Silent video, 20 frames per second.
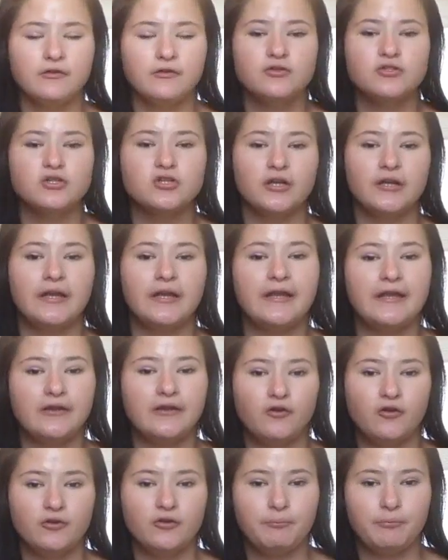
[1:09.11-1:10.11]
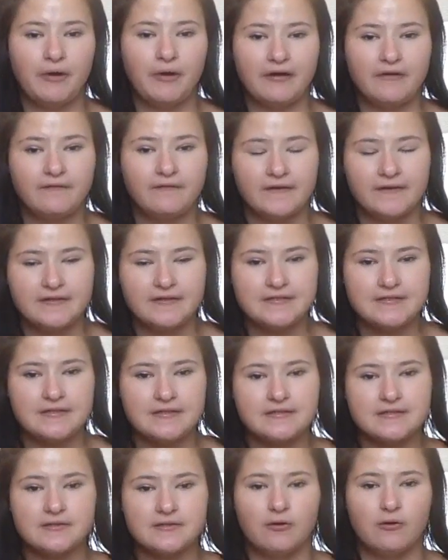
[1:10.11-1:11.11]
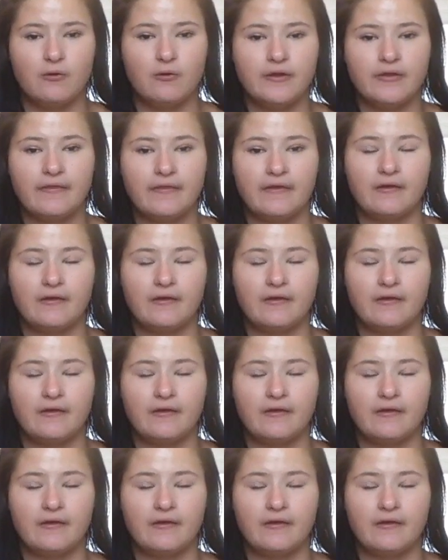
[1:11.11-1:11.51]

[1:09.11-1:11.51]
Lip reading: you should eat a good breakfast so